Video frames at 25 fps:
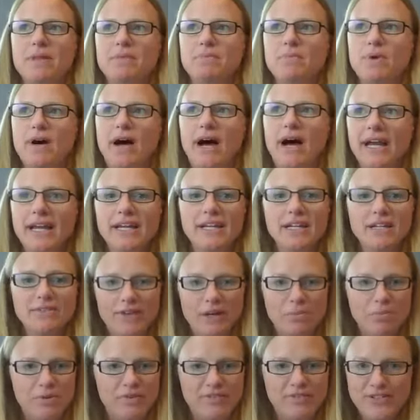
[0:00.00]
the height of
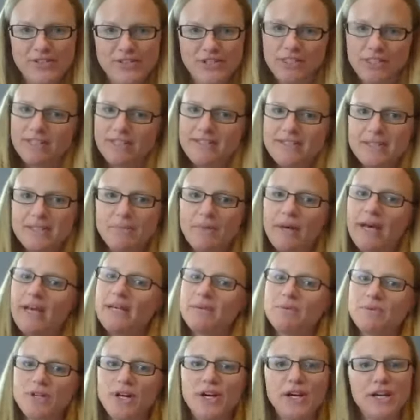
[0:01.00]
unprofessionalism, I
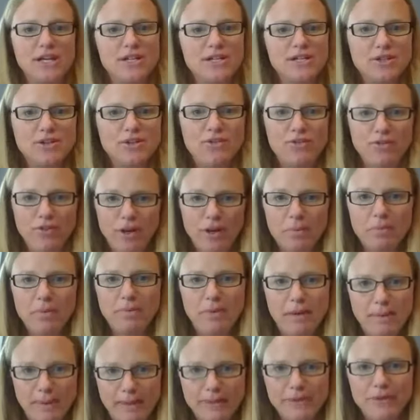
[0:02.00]
am talking to you from
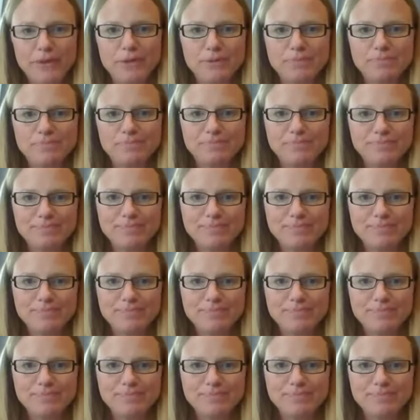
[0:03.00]
my bedroom.